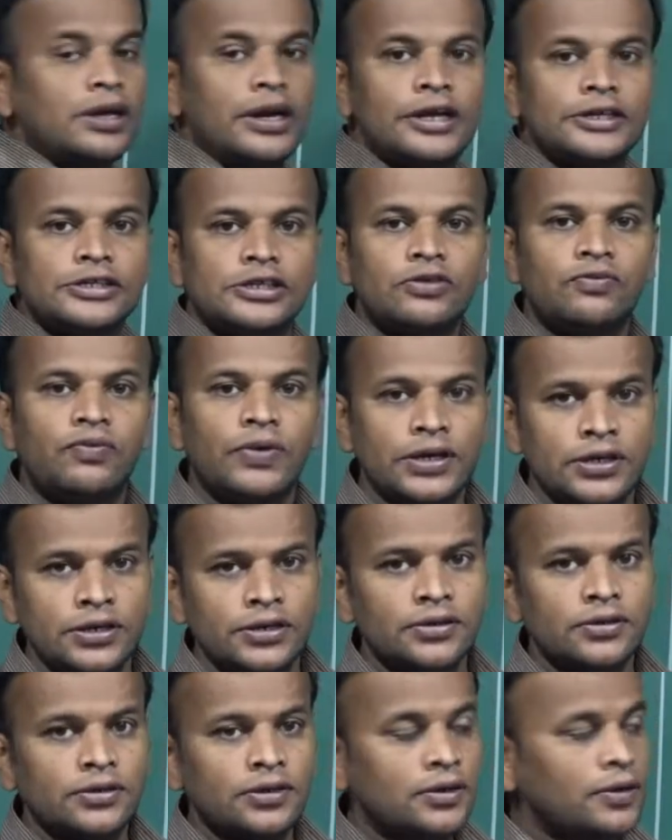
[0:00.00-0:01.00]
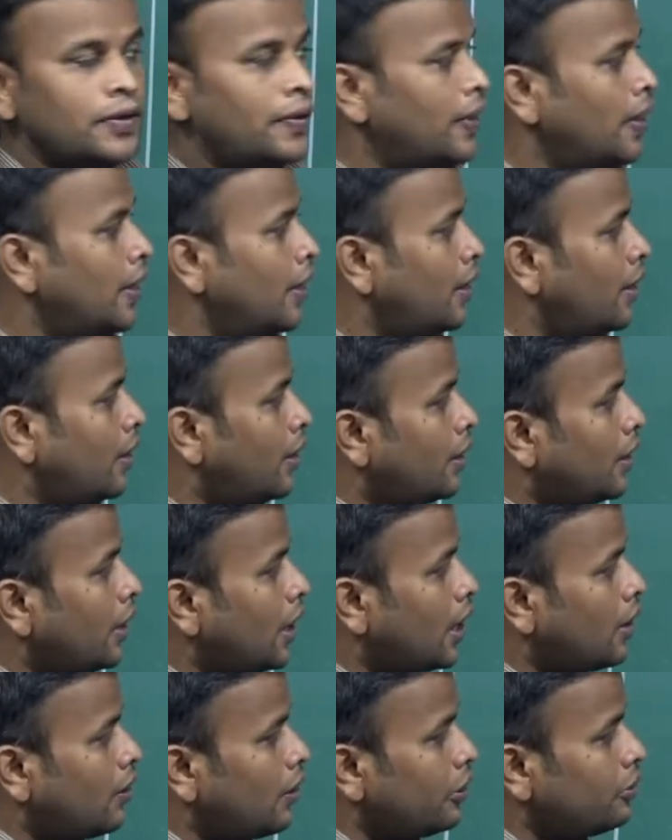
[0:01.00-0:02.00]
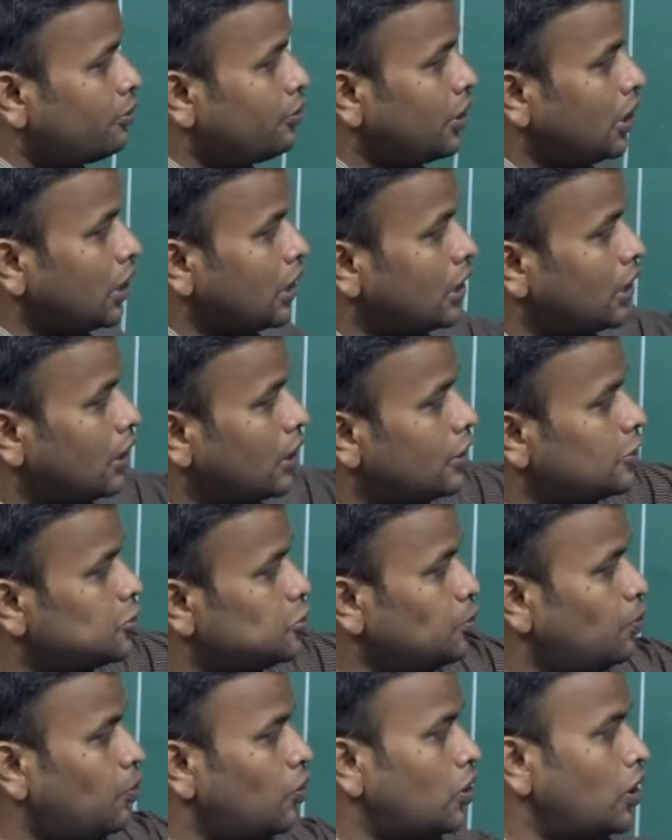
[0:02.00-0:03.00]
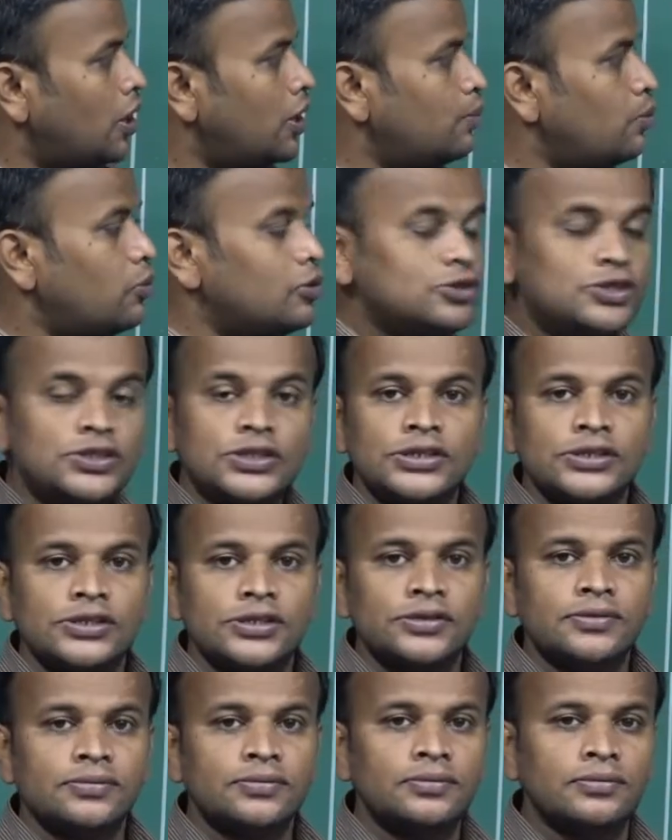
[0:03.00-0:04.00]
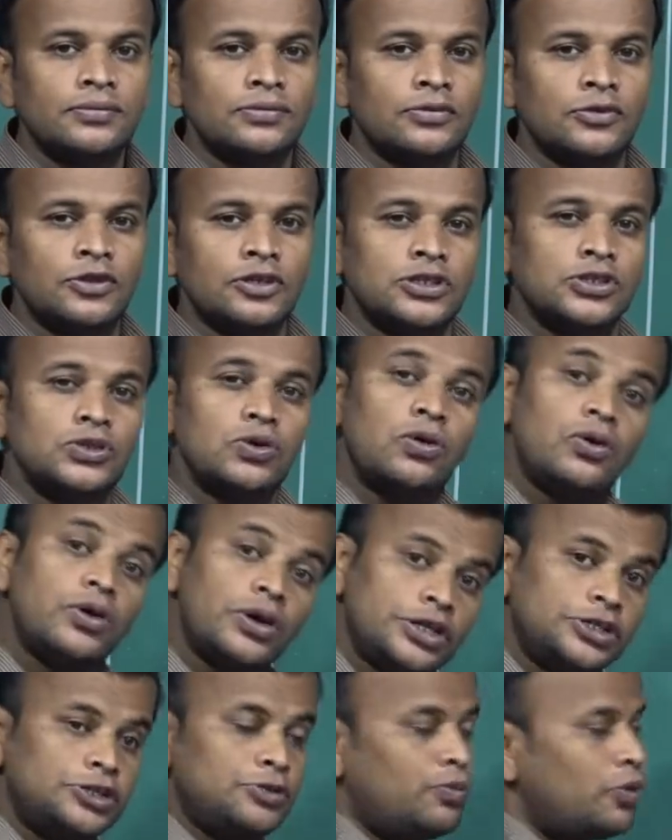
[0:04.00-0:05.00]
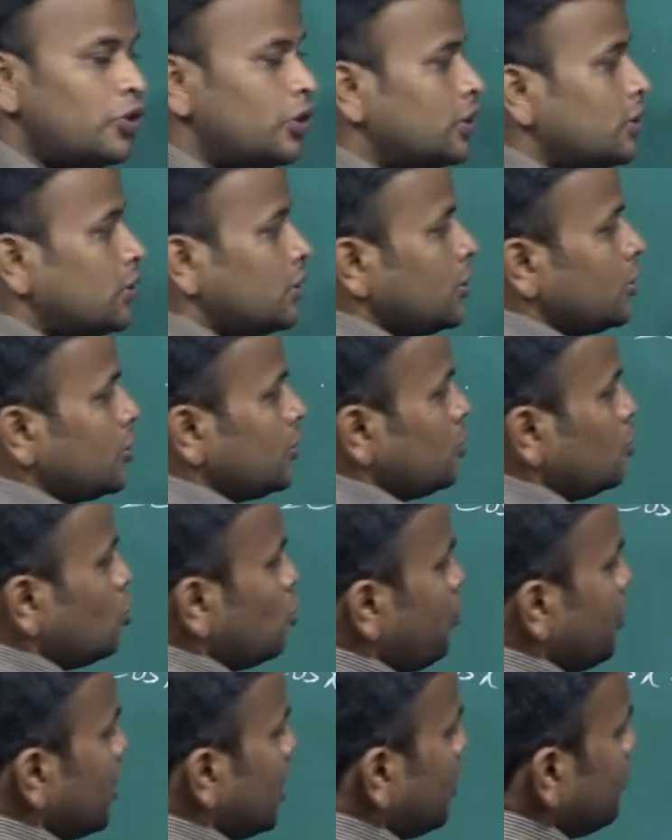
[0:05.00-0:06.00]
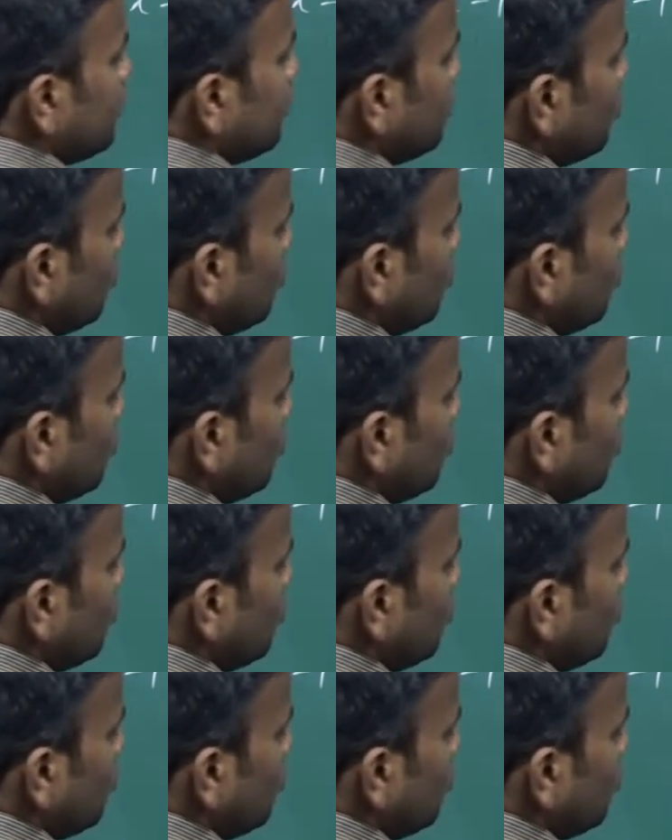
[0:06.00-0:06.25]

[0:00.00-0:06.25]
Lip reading: less than 5. Now I will be taking a reciprocal on both sides. So reciprocal. 2 become